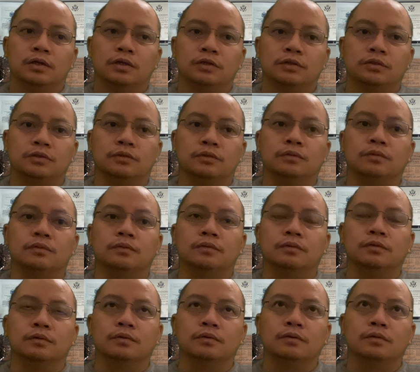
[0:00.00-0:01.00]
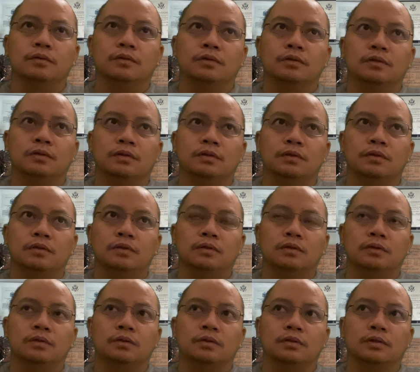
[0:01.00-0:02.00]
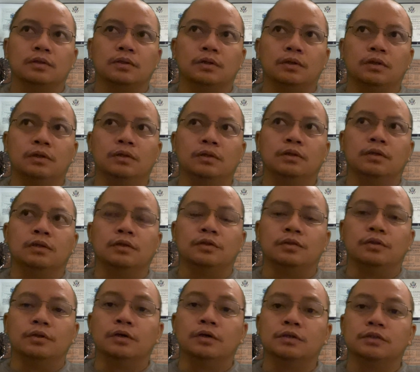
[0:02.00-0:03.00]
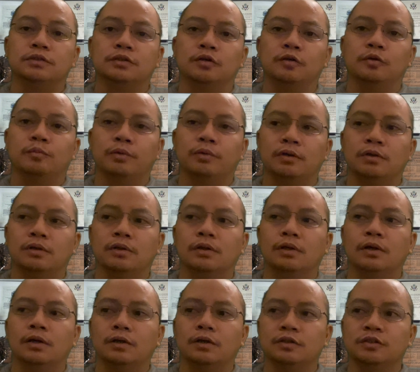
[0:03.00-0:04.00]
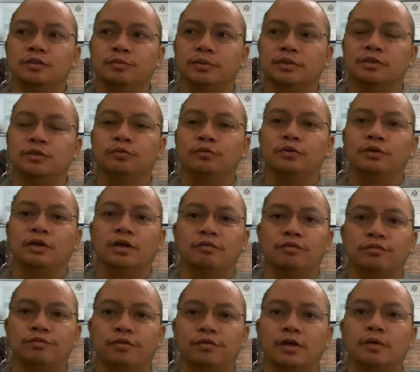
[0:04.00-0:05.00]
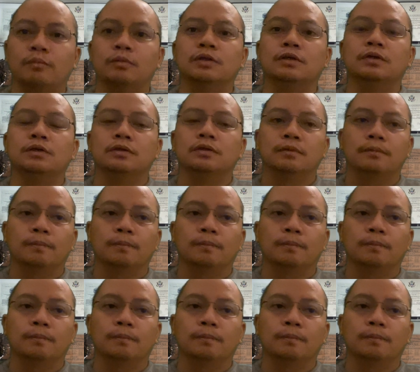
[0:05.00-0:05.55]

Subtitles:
So it does help out a lot, especially when you have a family.